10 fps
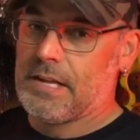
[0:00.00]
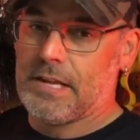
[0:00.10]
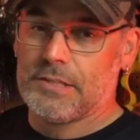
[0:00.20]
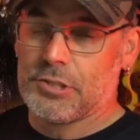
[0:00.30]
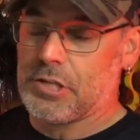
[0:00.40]

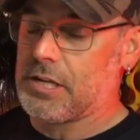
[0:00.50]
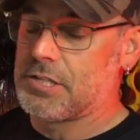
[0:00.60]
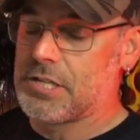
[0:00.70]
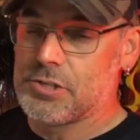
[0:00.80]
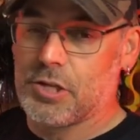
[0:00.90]
just like it
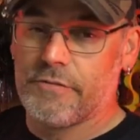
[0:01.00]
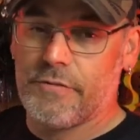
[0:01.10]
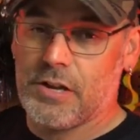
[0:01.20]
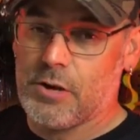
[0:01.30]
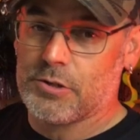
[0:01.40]
says on the
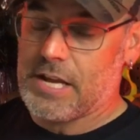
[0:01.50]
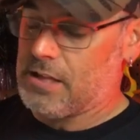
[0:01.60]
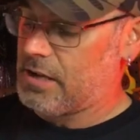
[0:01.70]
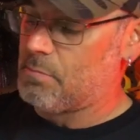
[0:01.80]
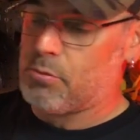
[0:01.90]
video, it's kind of
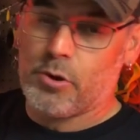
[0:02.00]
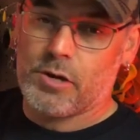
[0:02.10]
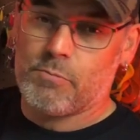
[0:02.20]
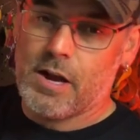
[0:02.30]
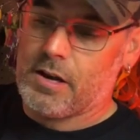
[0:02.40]
like a
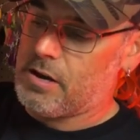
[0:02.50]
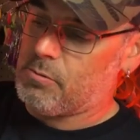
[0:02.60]
broken record.